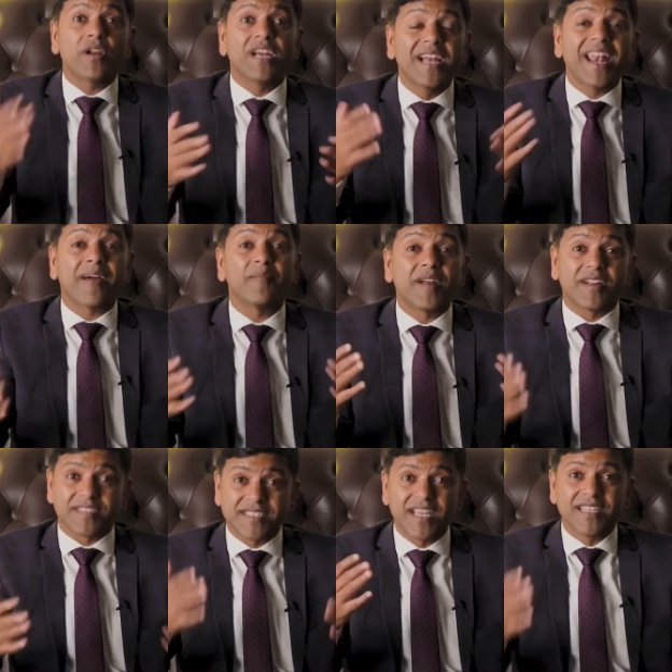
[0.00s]

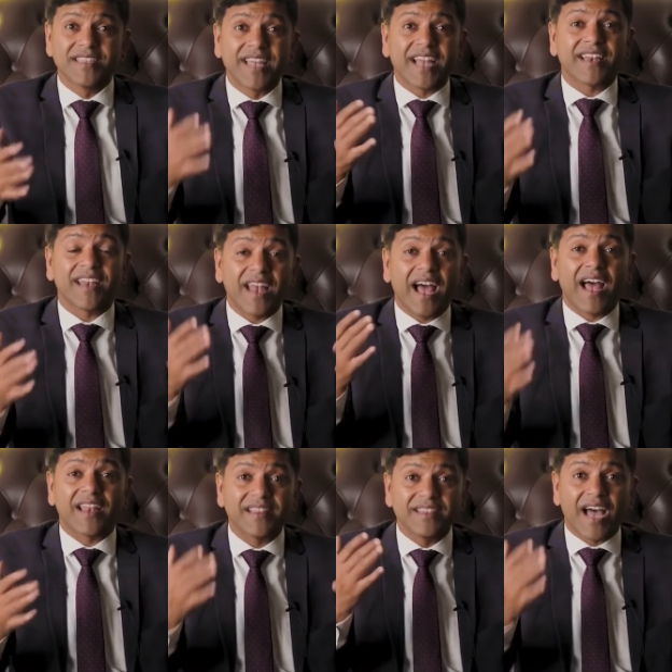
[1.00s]
glamorous than
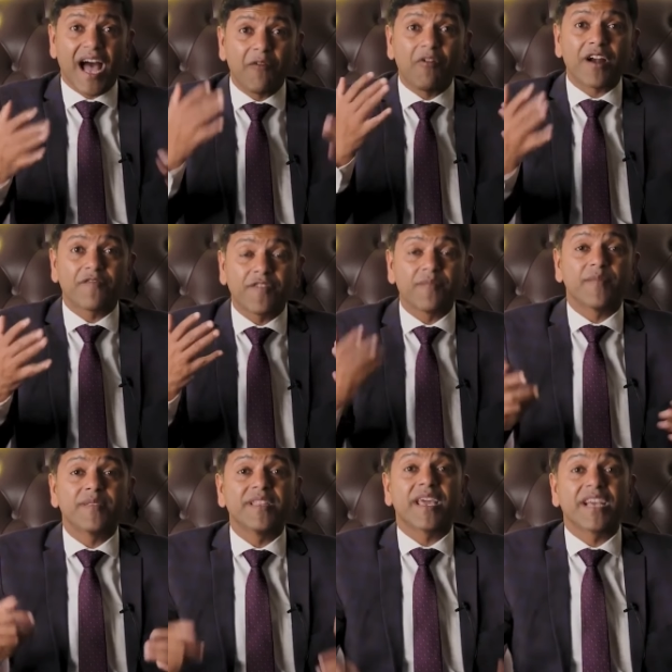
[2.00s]
uh, the award from
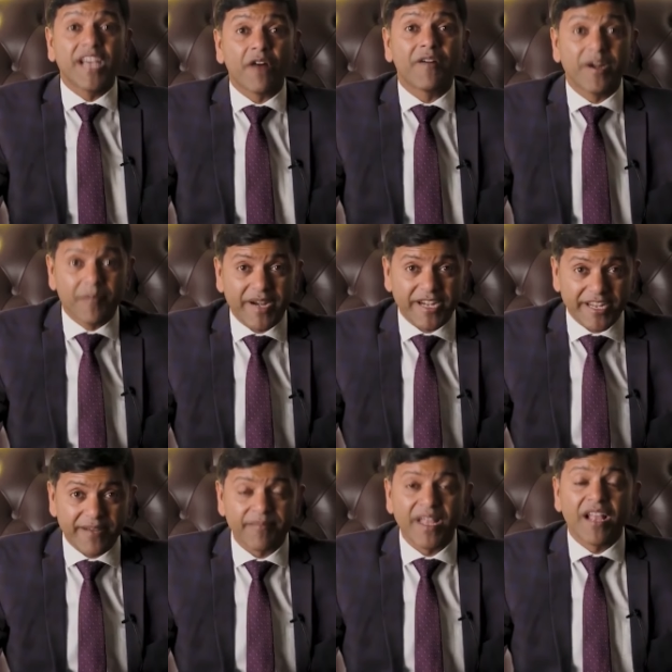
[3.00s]
the
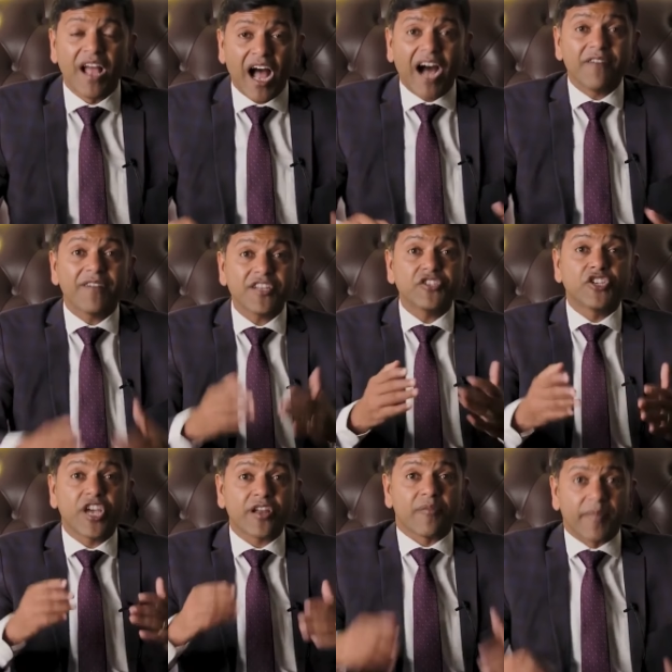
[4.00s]
government. Our
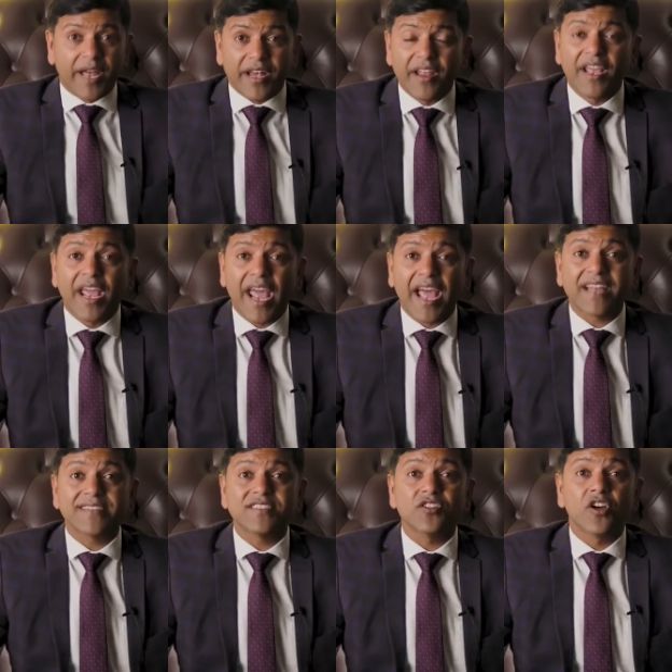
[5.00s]
chairman
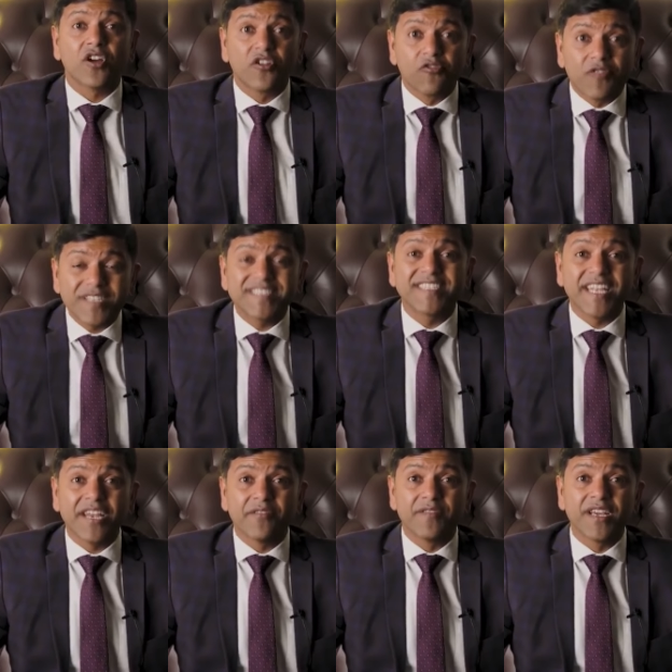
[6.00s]
has
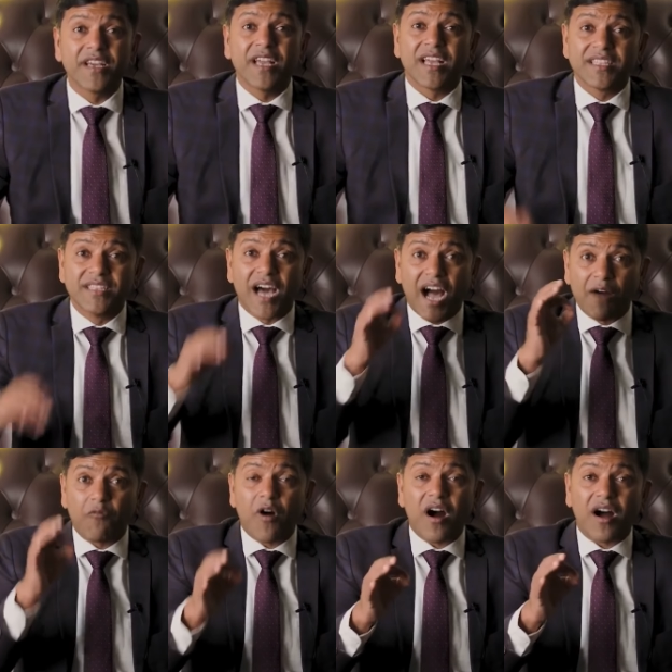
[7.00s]
received the
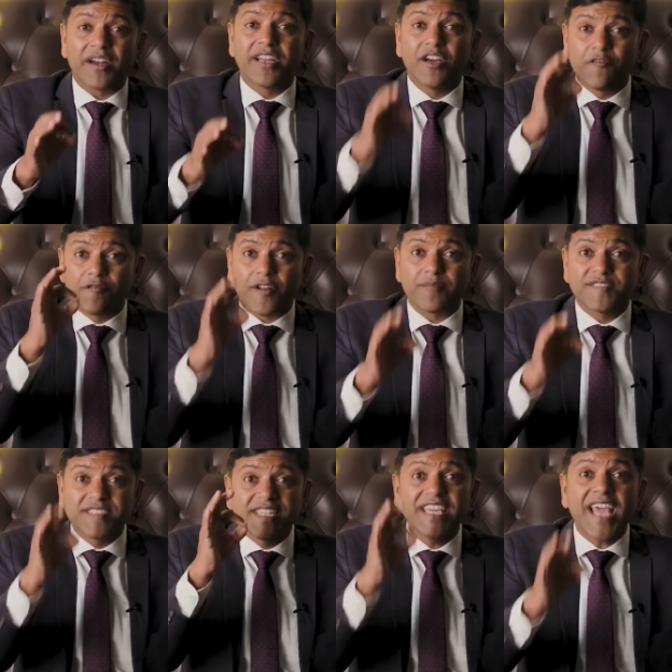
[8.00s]
award from
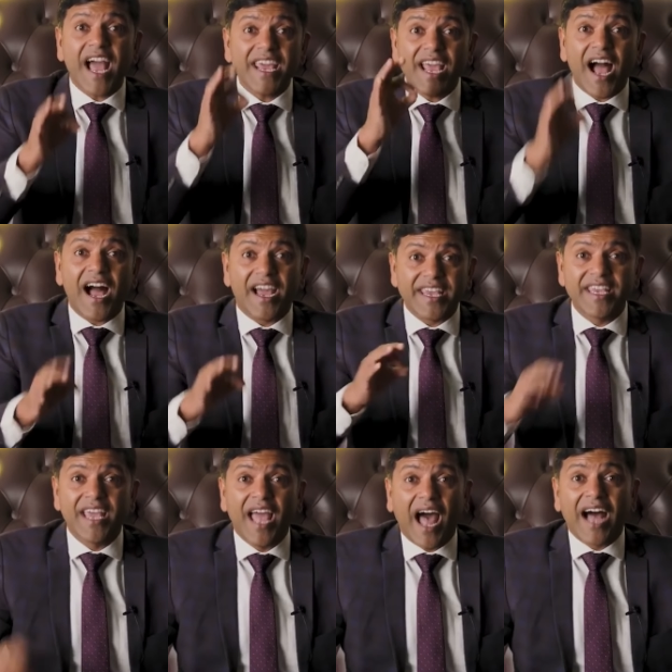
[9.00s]

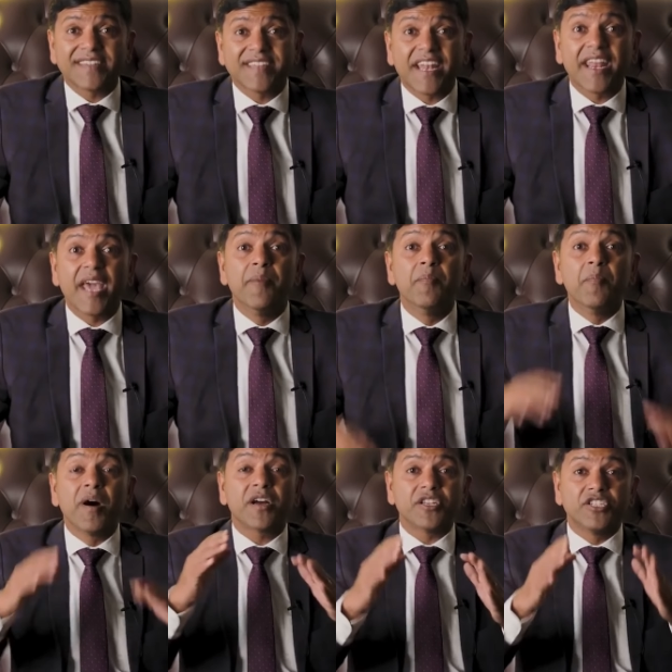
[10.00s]
CII as an
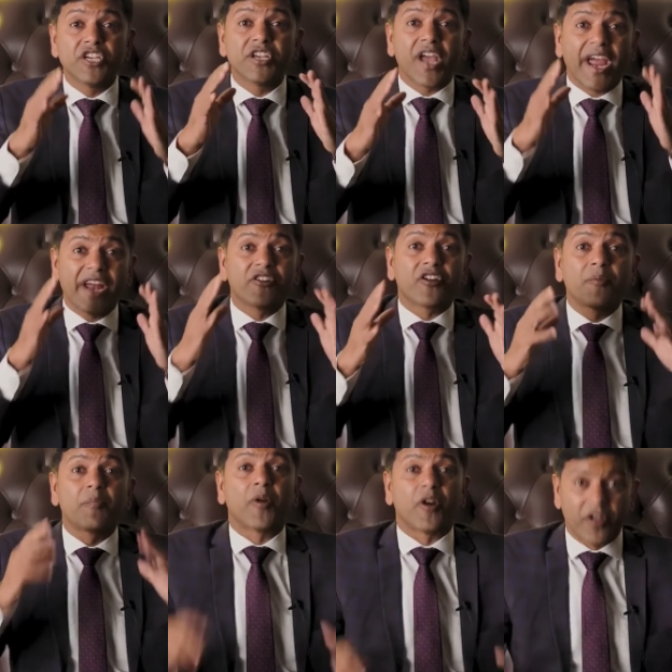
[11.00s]
emerging
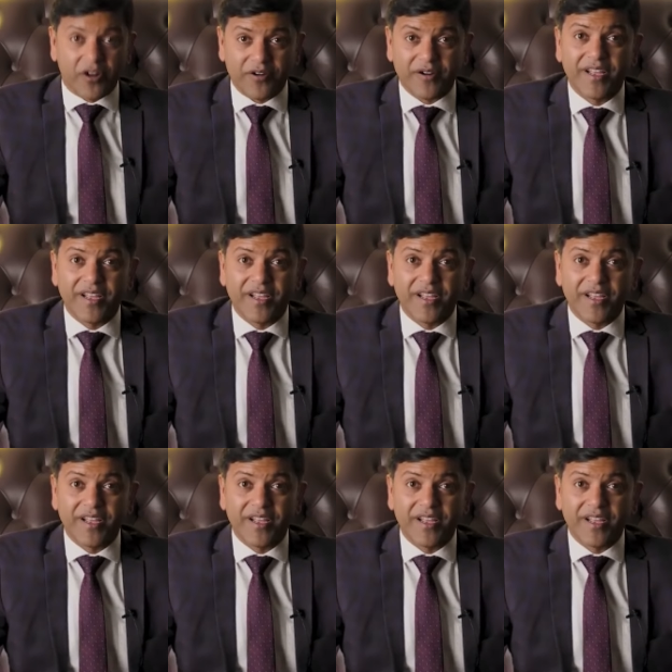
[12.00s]
entrepreneur.